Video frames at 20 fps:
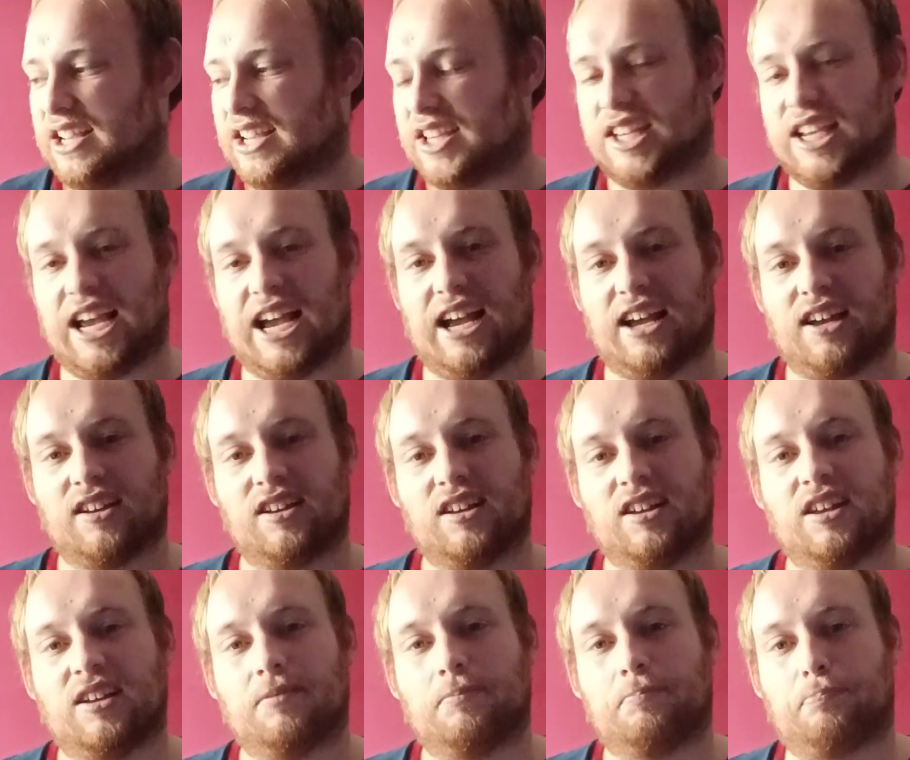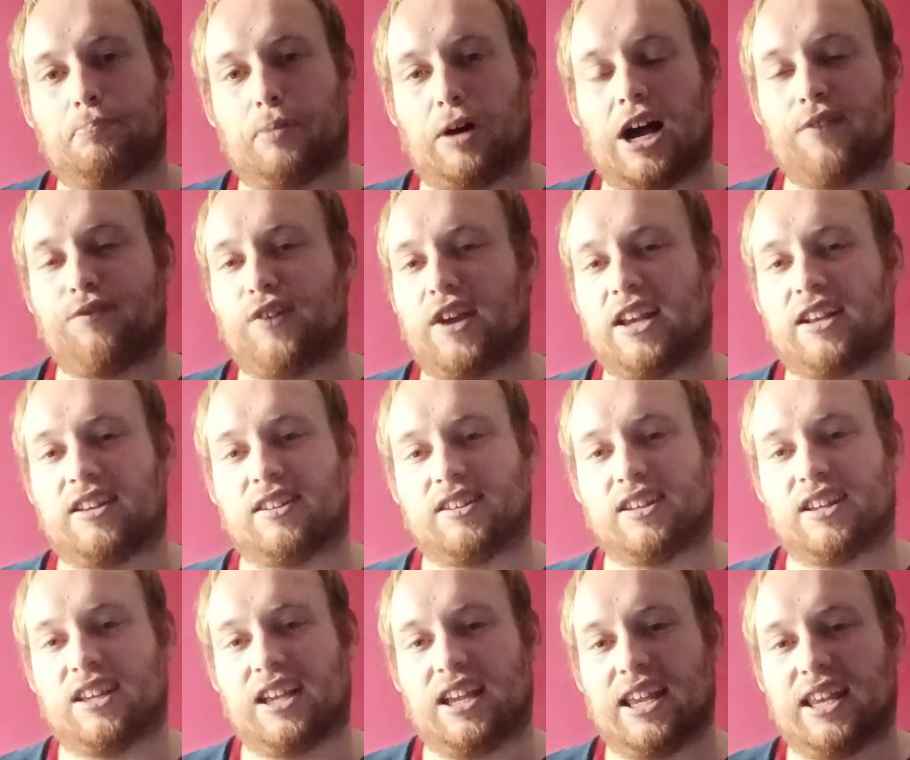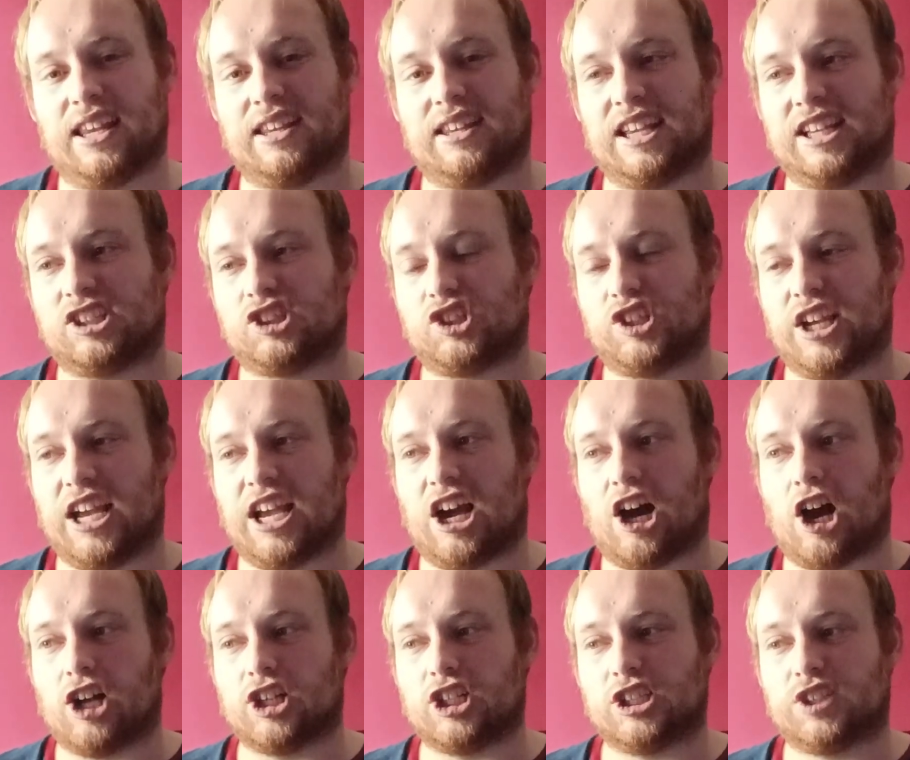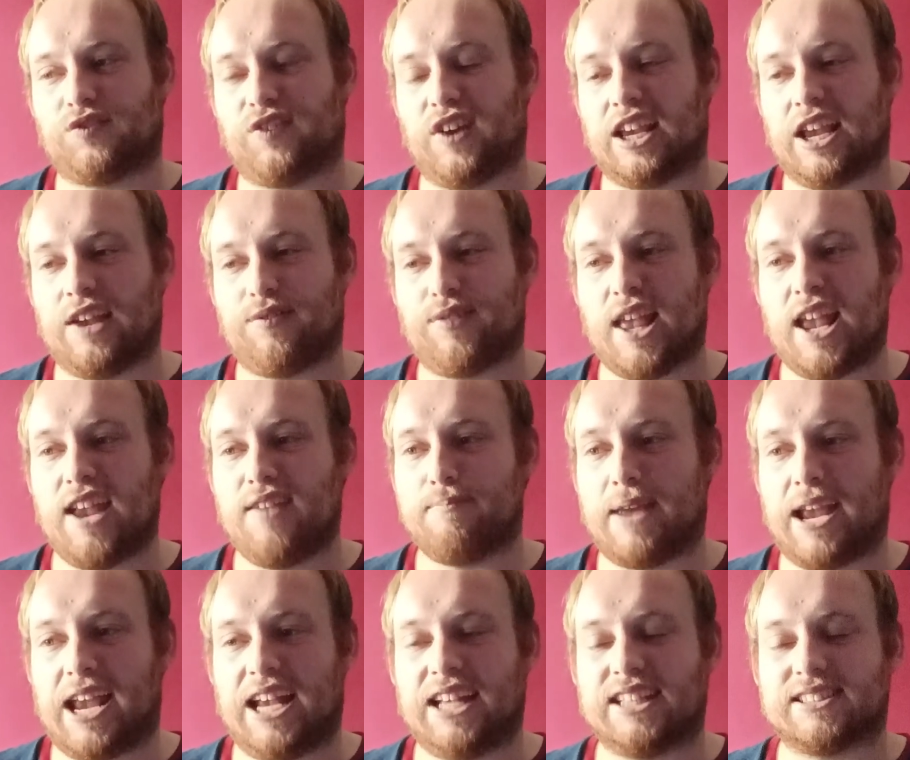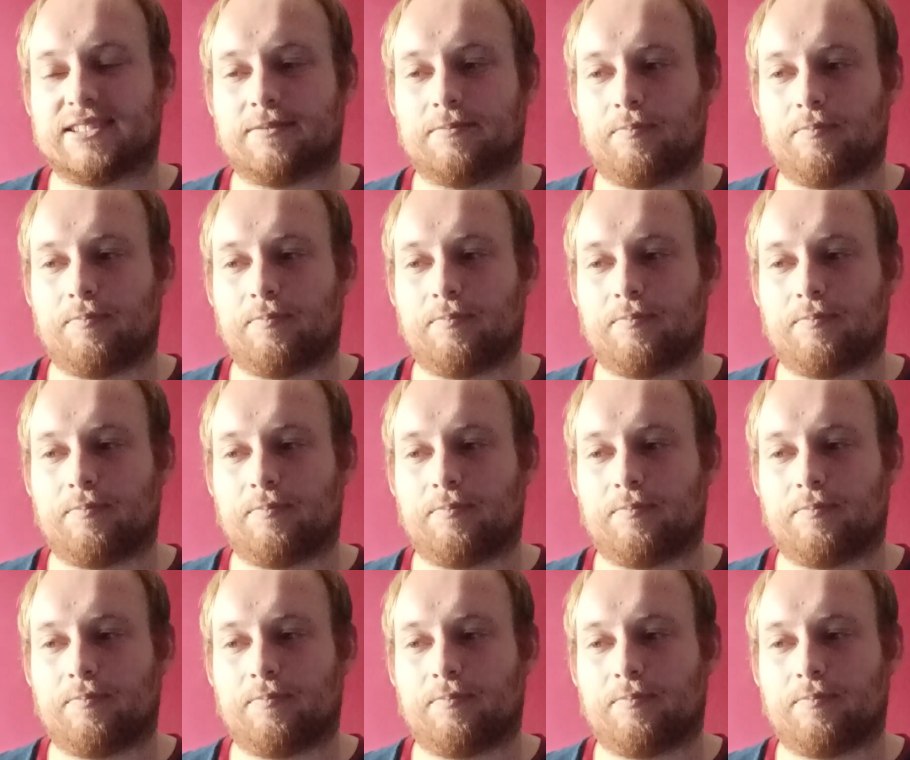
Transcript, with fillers: yeah, but I think this year, I just think if they made,